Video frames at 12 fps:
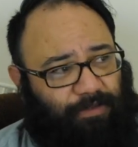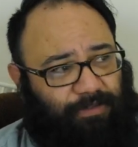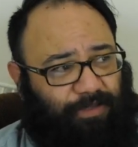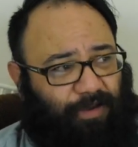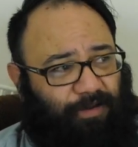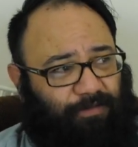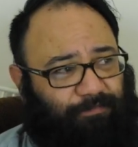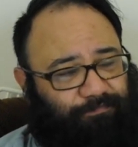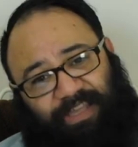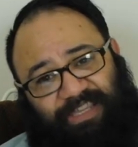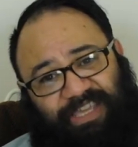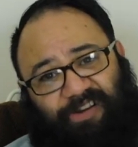So
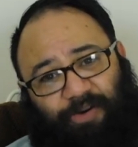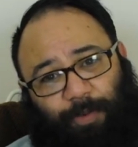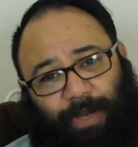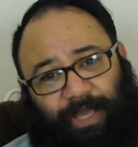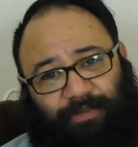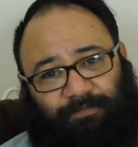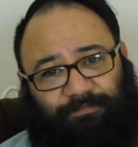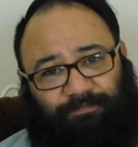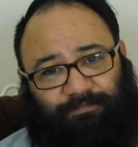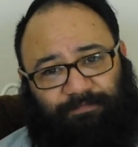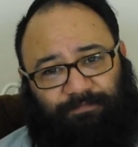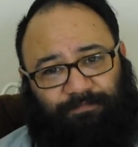year away,
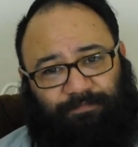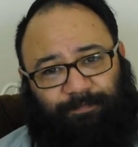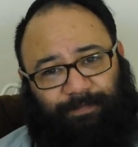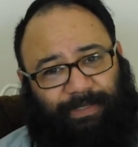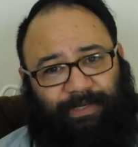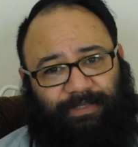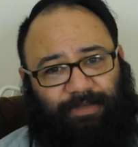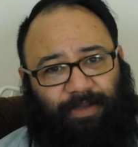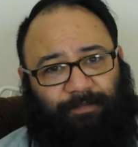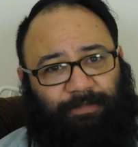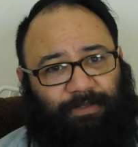plenty of time.